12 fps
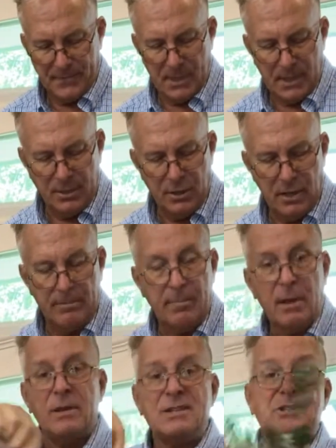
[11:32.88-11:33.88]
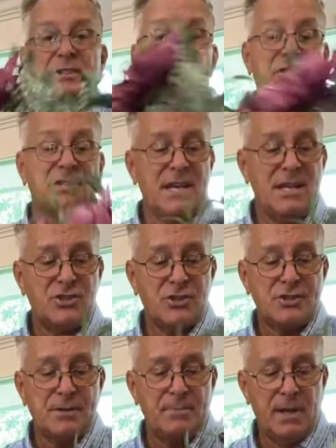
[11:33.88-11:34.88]
And you can build this in
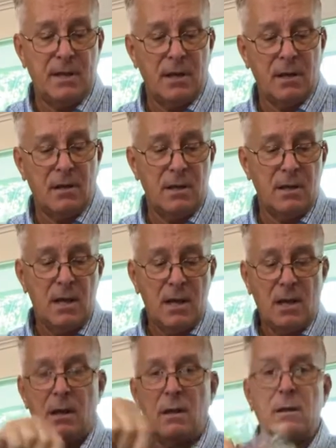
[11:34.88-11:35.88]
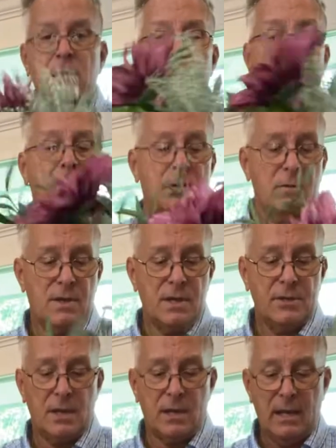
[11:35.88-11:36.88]
stages depending on
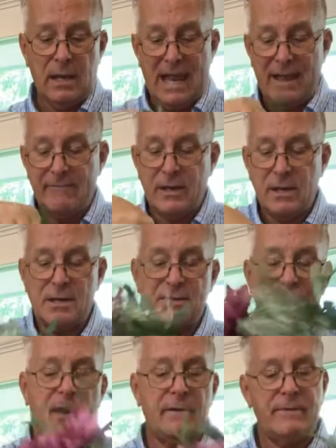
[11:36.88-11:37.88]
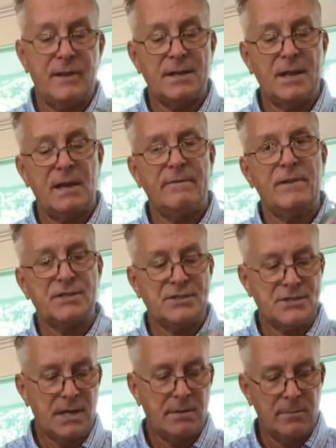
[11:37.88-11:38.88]
the heaviness of the
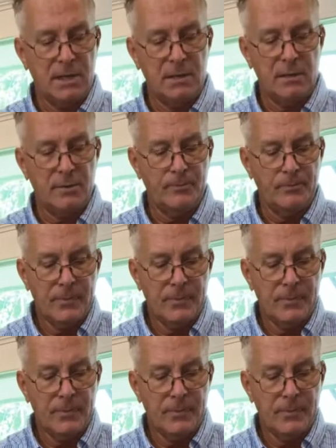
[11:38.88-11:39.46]
stem here.